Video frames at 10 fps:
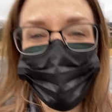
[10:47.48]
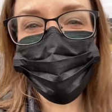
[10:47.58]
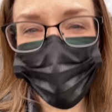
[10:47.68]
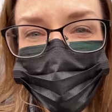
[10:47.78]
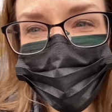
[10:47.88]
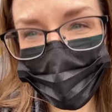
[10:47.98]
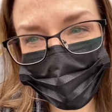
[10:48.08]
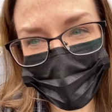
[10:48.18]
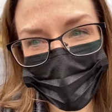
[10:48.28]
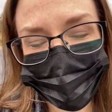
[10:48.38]
just
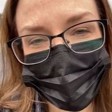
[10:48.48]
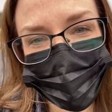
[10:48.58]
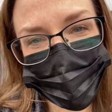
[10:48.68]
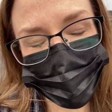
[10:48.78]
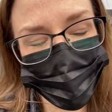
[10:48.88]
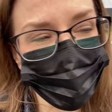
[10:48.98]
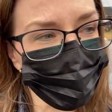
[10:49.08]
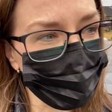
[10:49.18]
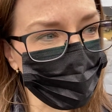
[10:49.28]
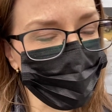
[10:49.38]
found out that it's supposed to
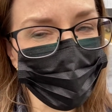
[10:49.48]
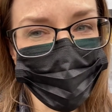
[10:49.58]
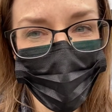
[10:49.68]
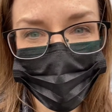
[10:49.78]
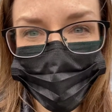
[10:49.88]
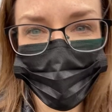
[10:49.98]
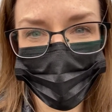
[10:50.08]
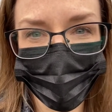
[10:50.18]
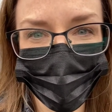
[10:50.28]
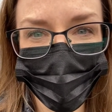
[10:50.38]
be ice
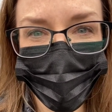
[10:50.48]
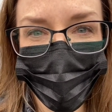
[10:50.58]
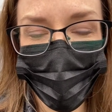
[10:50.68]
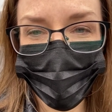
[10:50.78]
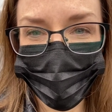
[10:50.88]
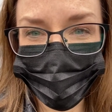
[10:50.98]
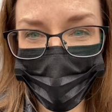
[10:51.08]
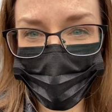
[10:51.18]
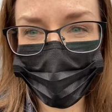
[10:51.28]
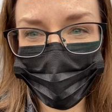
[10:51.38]
raining in
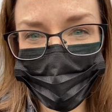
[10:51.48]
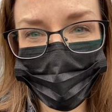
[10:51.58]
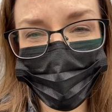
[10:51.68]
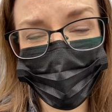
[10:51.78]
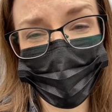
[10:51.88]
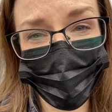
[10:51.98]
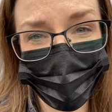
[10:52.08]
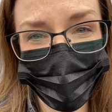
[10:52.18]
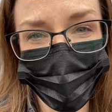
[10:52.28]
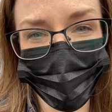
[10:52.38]
my area when we get
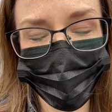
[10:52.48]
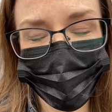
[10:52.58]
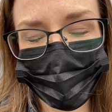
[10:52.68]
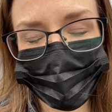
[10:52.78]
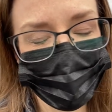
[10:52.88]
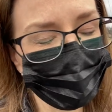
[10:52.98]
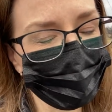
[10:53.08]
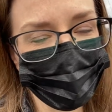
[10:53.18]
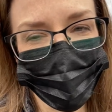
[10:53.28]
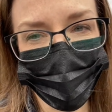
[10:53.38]
back home.
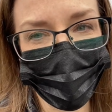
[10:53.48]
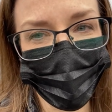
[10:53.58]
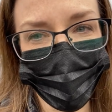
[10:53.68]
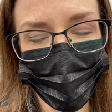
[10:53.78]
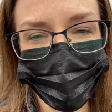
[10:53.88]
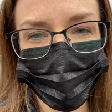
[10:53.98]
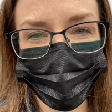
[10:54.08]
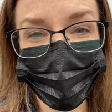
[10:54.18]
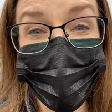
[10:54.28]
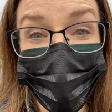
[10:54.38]
So I got to work on
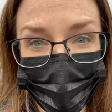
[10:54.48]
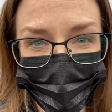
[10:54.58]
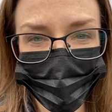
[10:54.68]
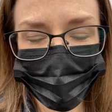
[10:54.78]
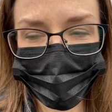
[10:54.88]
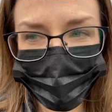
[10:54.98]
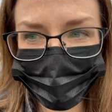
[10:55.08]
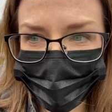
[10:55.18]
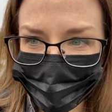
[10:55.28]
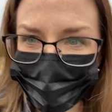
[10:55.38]
figuring that out.
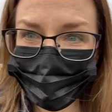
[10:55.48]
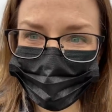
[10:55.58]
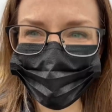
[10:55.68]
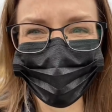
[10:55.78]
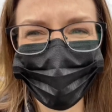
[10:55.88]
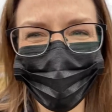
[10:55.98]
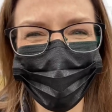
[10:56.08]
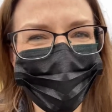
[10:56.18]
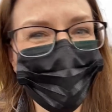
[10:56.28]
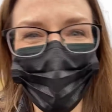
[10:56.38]
Anyway,
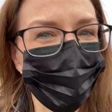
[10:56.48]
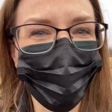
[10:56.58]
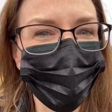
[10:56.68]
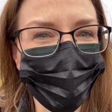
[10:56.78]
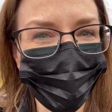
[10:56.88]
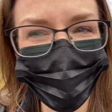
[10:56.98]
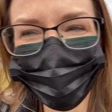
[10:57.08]
we're here.